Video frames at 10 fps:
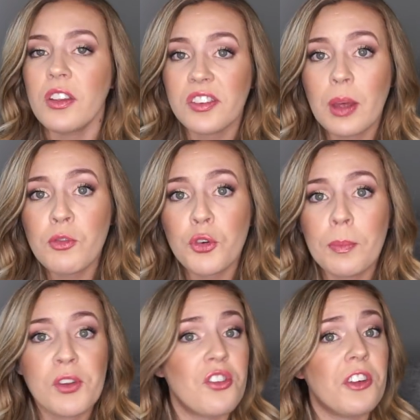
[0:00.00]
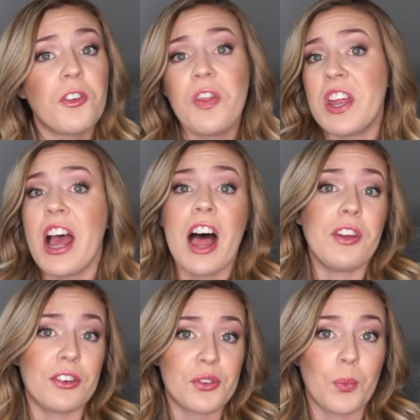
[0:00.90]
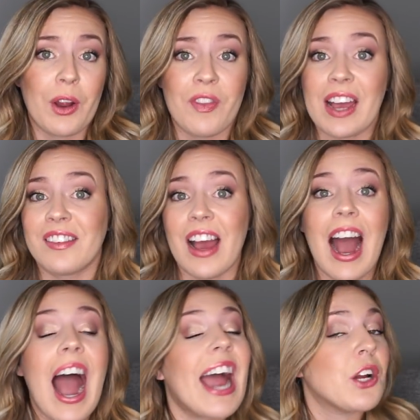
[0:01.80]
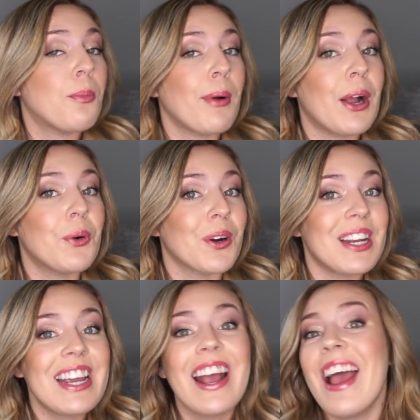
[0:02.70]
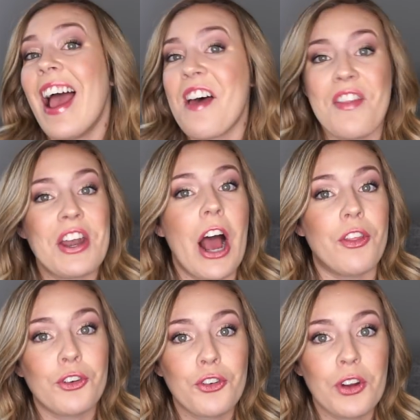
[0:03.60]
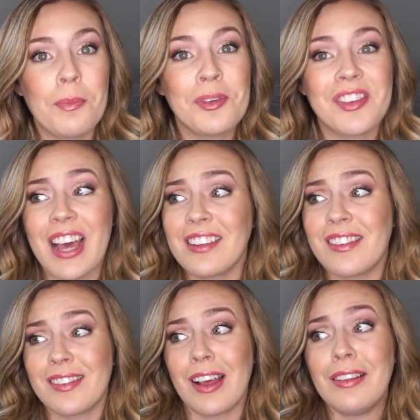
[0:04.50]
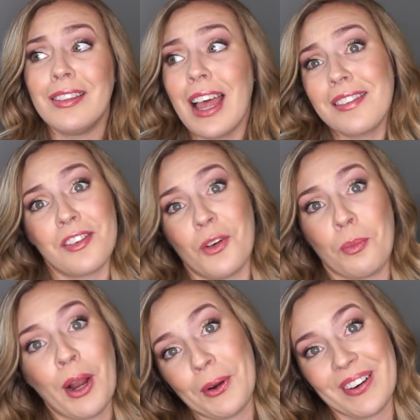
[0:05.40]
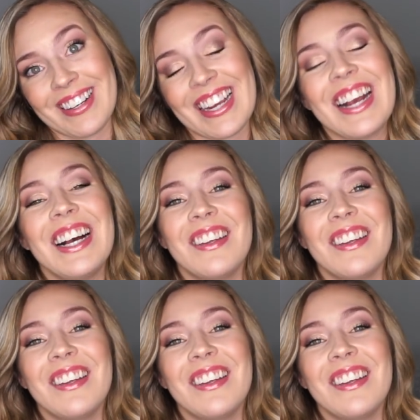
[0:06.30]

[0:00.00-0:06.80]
Some trips are different than others where that's a higher priority, and then other trips, that's a less of a priority.